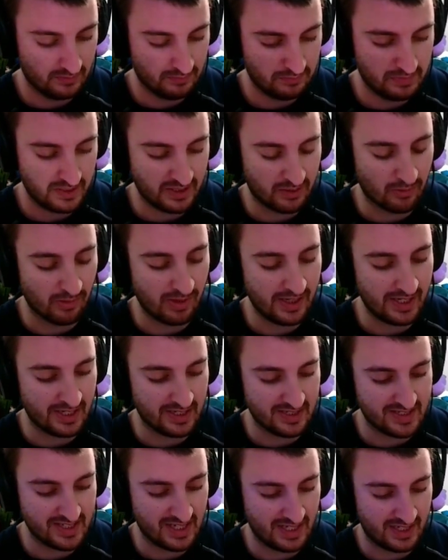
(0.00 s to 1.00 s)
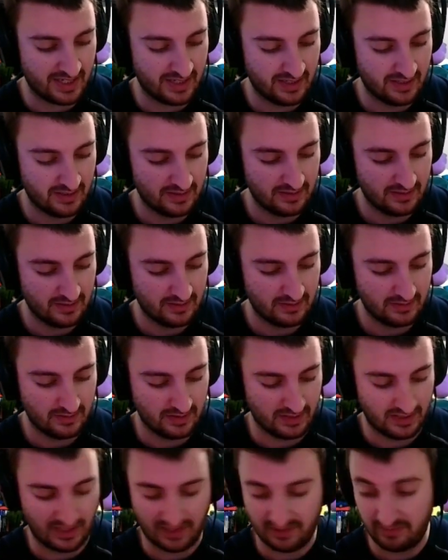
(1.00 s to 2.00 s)
be great in a 10,
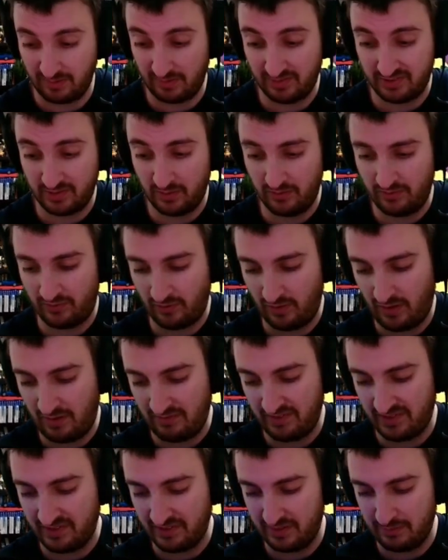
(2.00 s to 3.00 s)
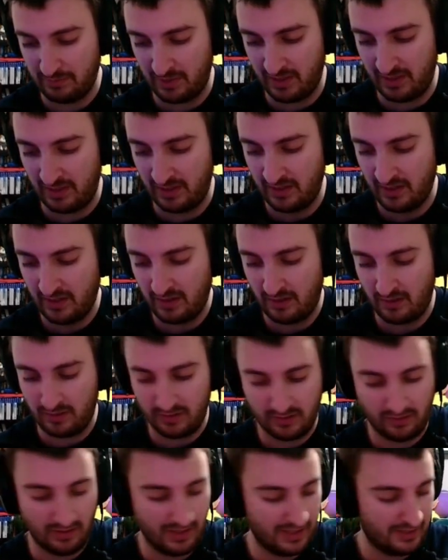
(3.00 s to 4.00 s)
and that's what I was going for, obviously, but hard
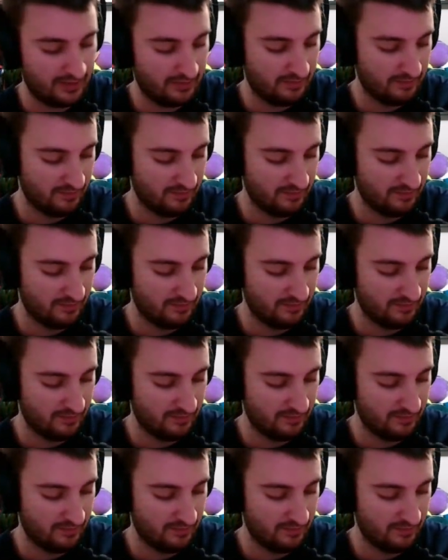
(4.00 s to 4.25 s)
to grade.